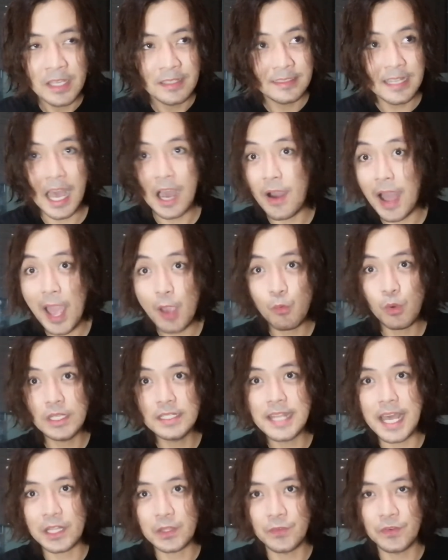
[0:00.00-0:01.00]
Now, I will
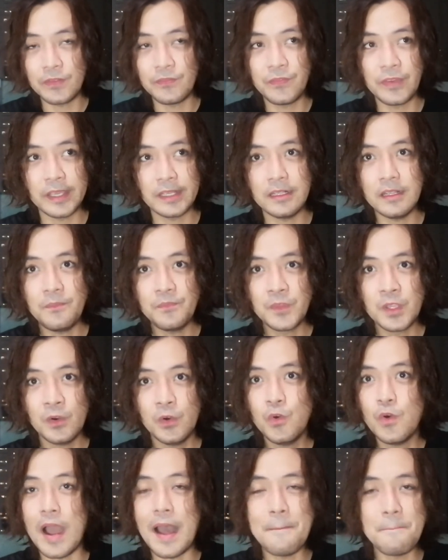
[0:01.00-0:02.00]
not reveal
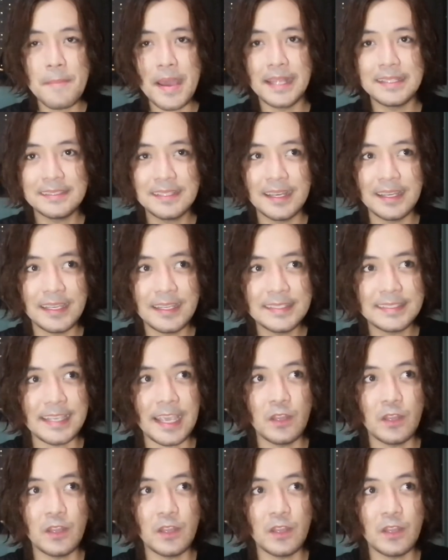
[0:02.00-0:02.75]
who Amanda is